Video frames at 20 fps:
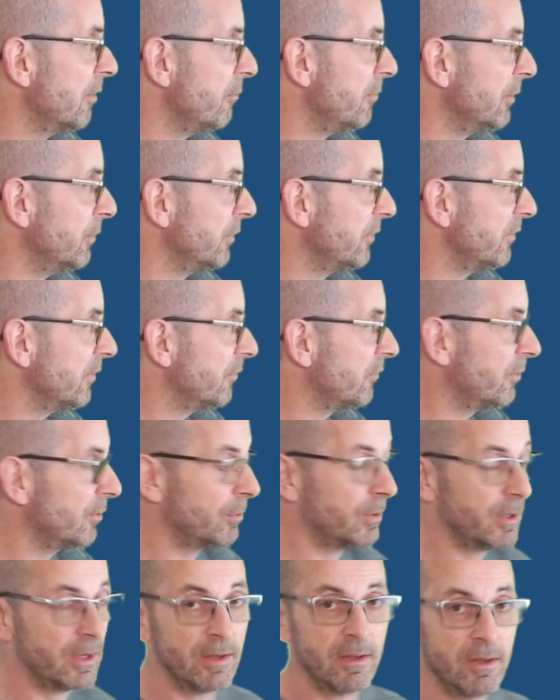relative to
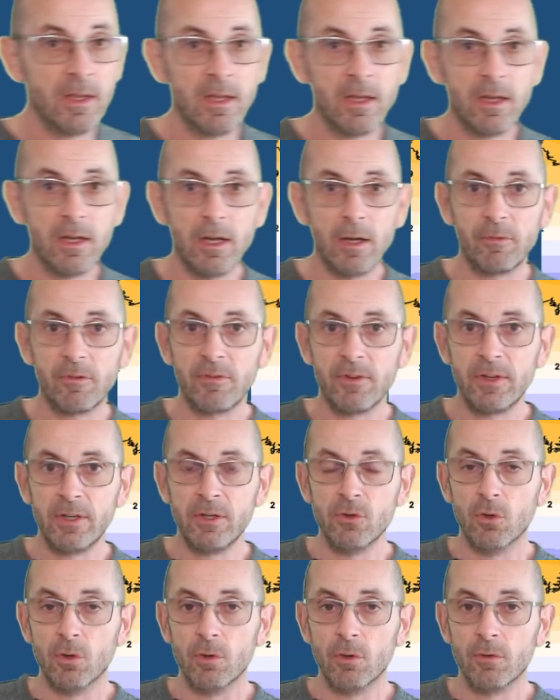it up to the
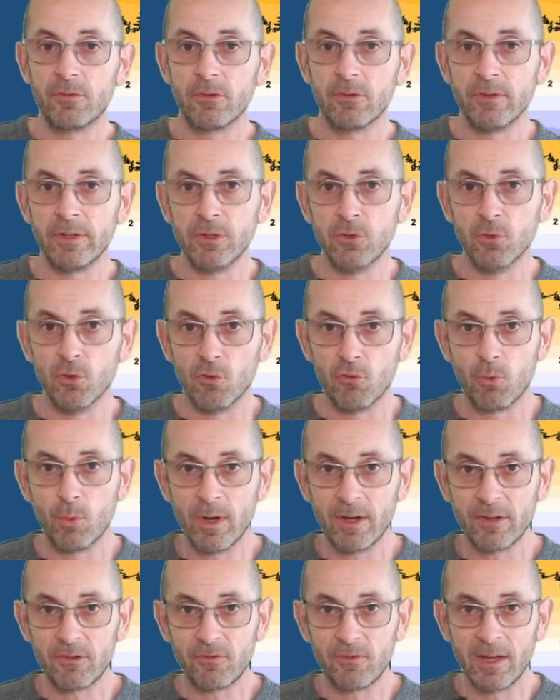north, to the
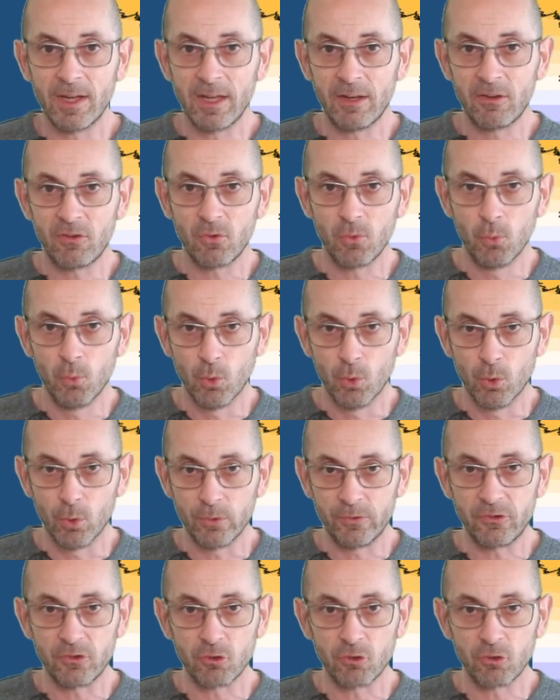northwest there,
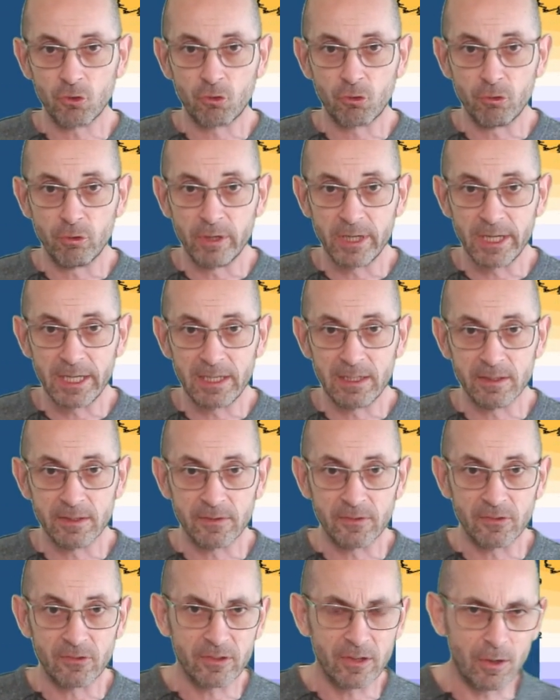towards
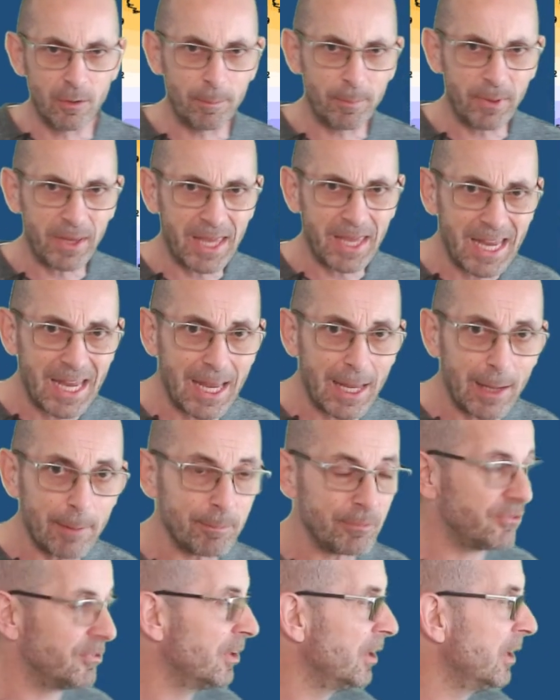Greenland. So
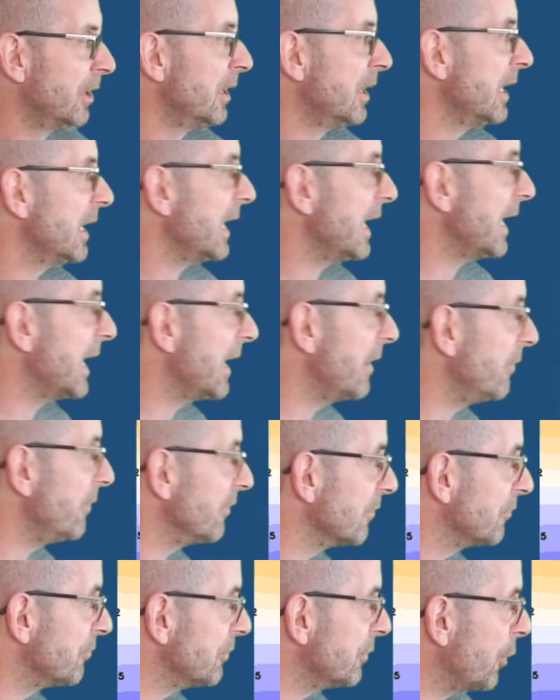perhaps
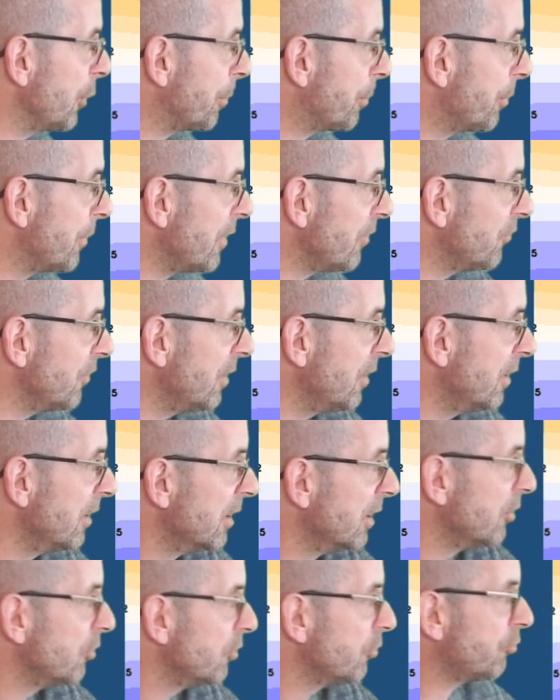areas of low pressure
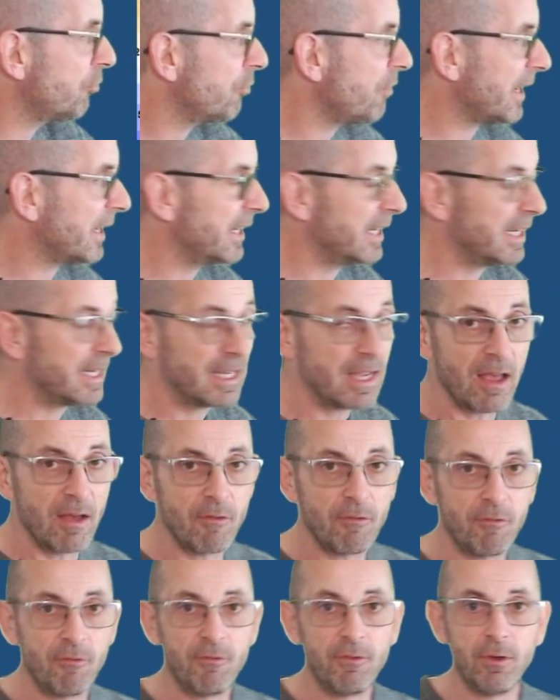tracking
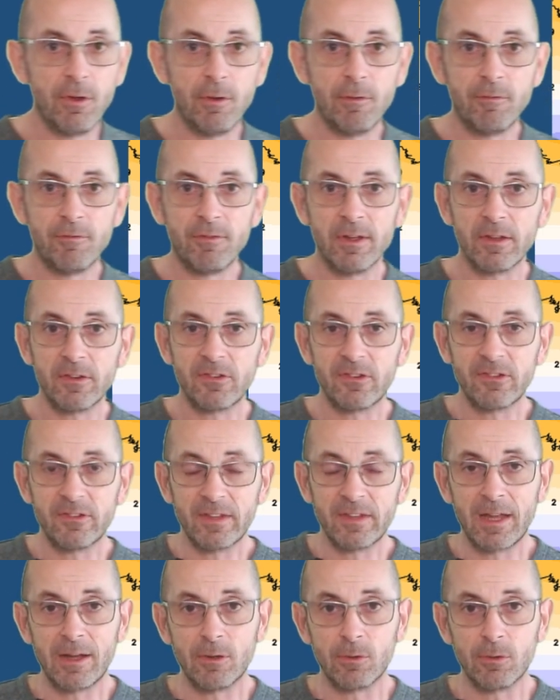further
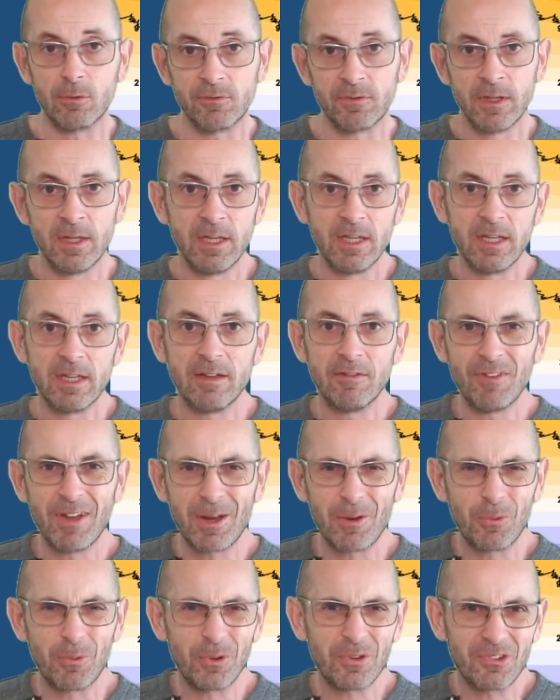south. And
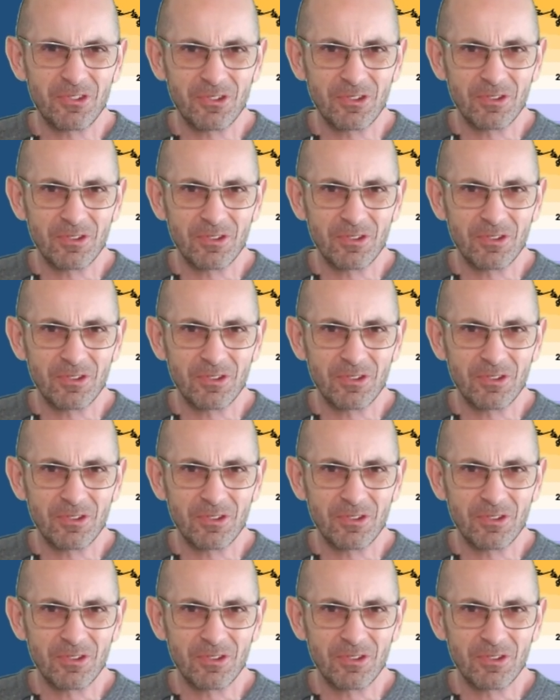that would